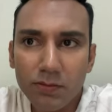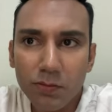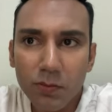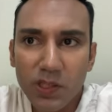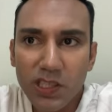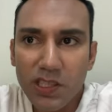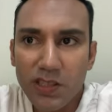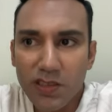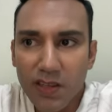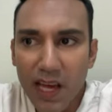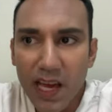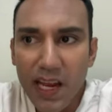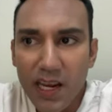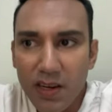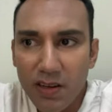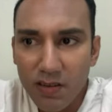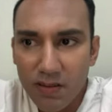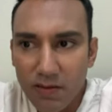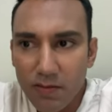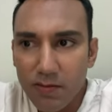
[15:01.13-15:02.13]
which is
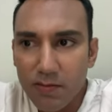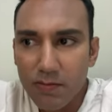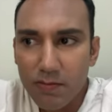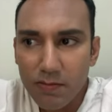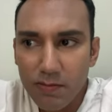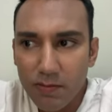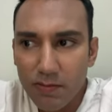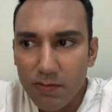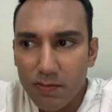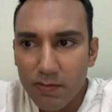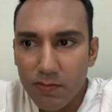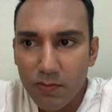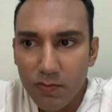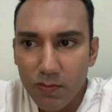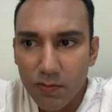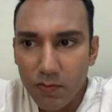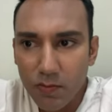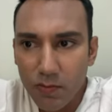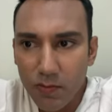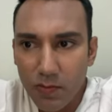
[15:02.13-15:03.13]
then
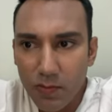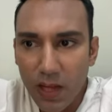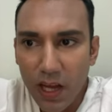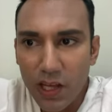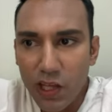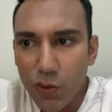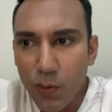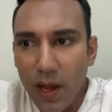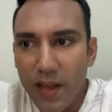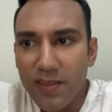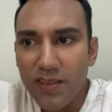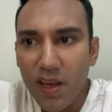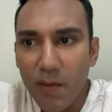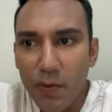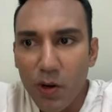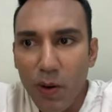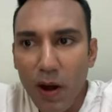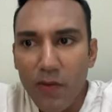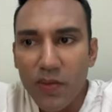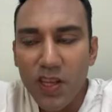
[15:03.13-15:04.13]
how you end up
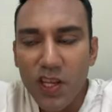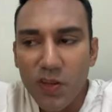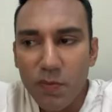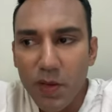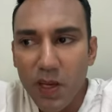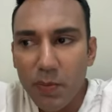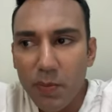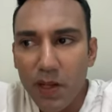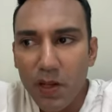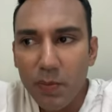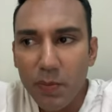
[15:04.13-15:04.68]
around these people